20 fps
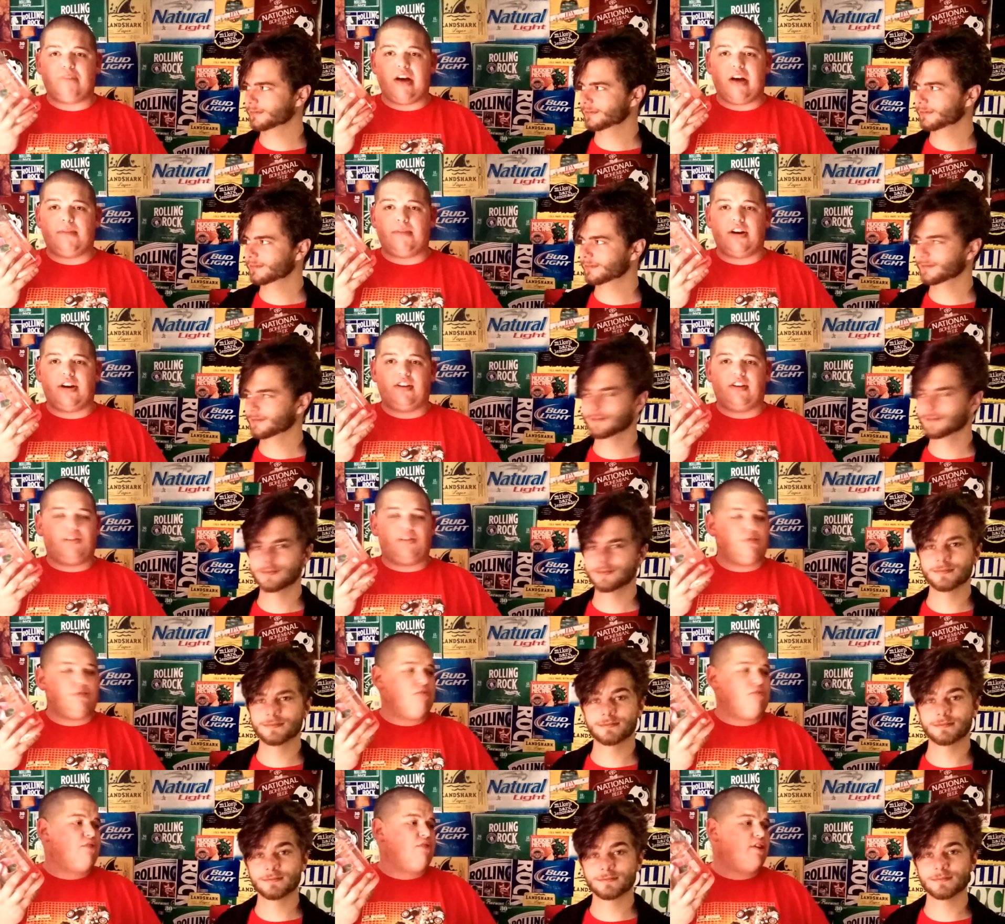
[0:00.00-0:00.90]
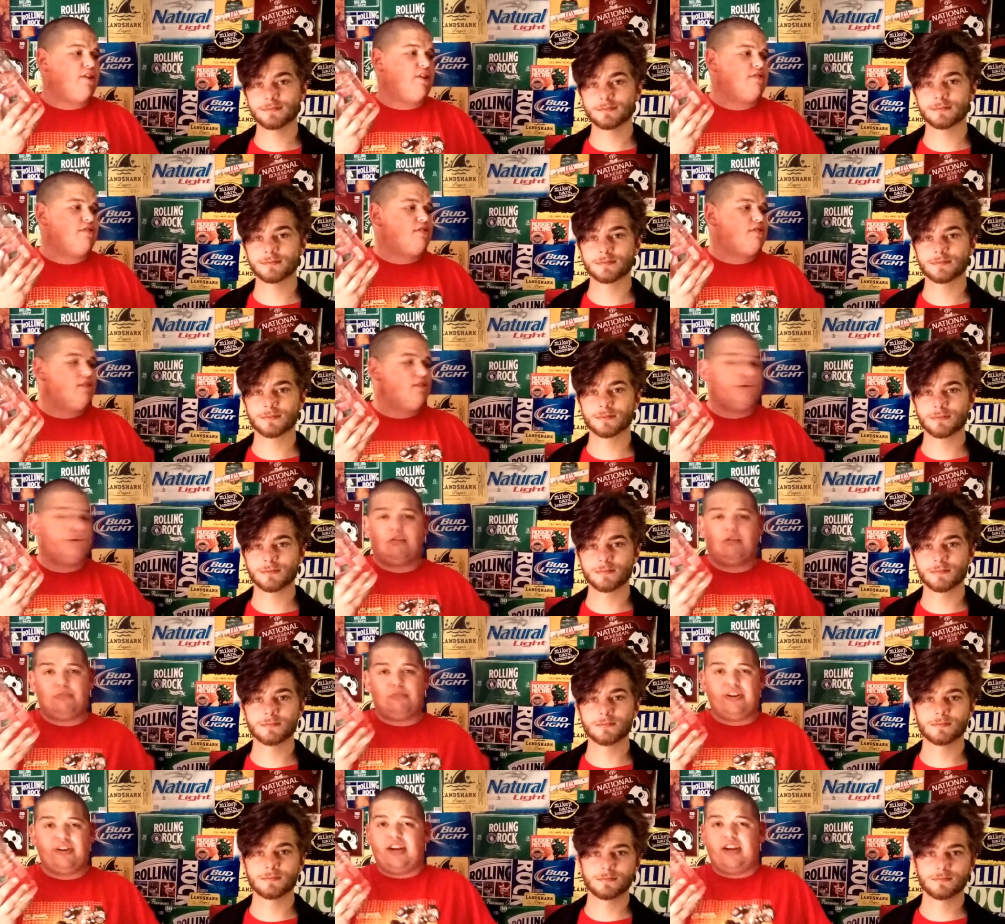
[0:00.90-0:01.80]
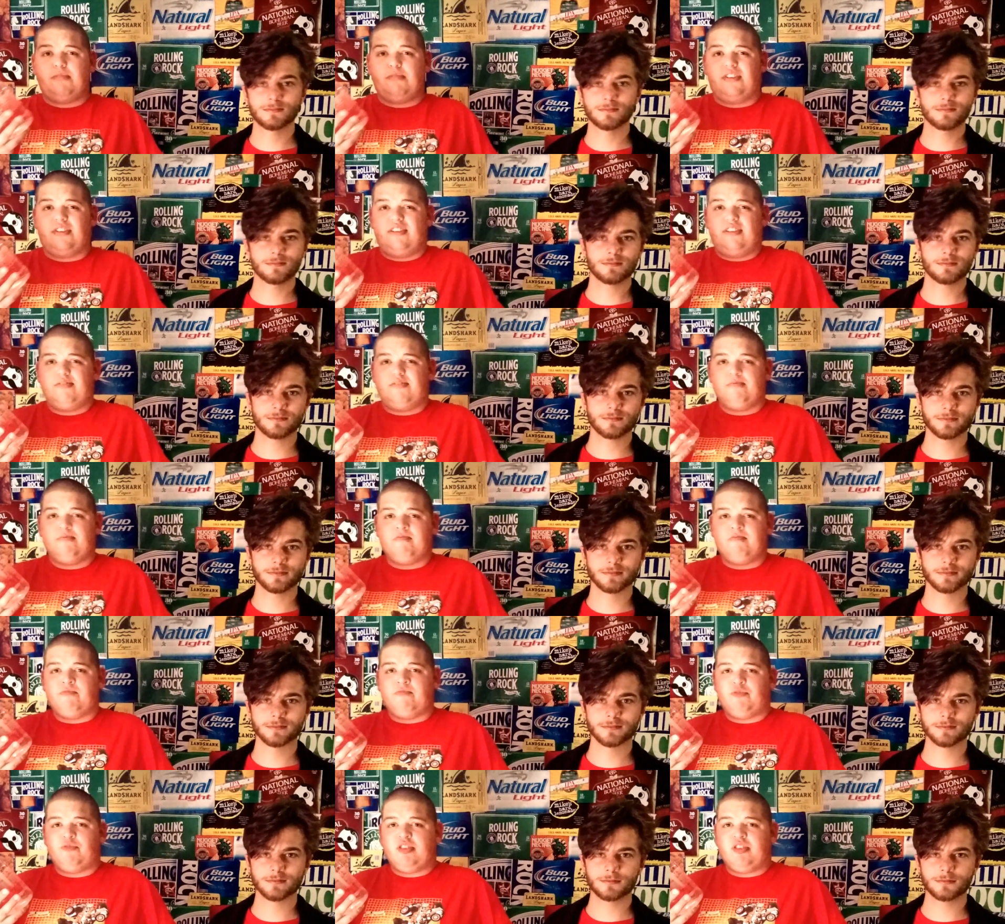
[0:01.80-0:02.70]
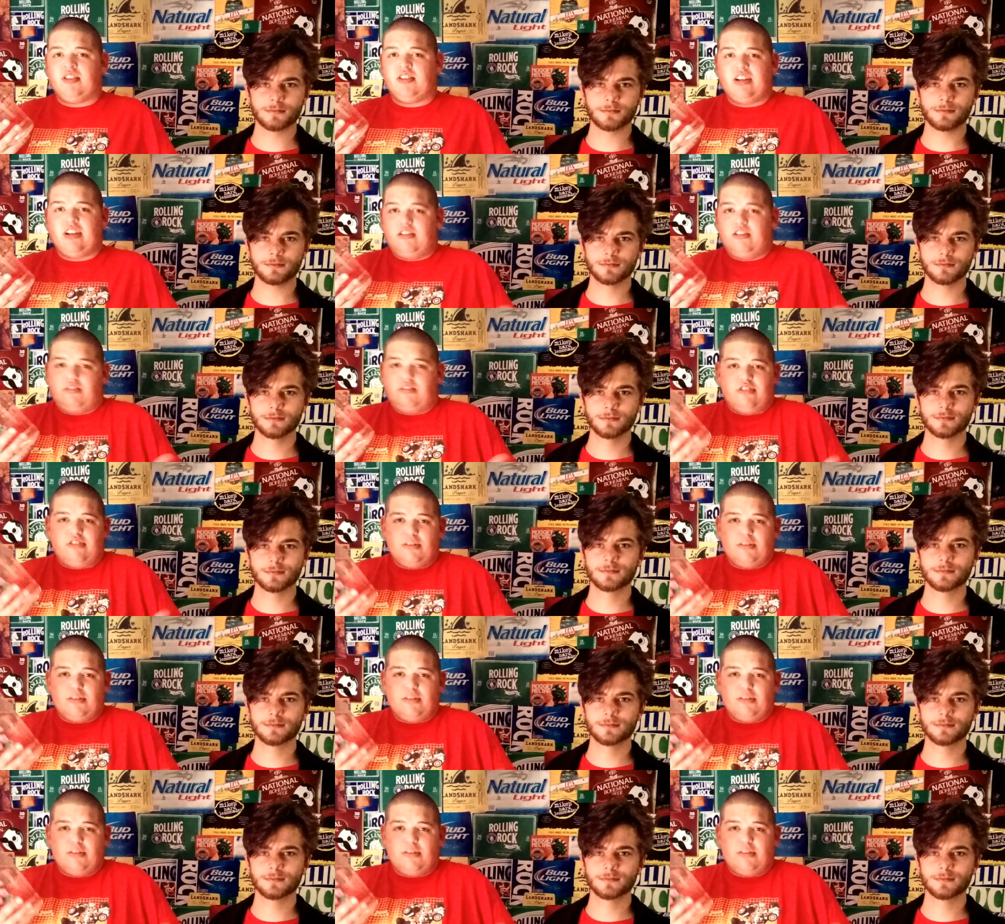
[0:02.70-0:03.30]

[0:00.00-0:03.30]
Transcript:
Speaker 1: buy a bottle of this with your friends, pregame with it. Get a little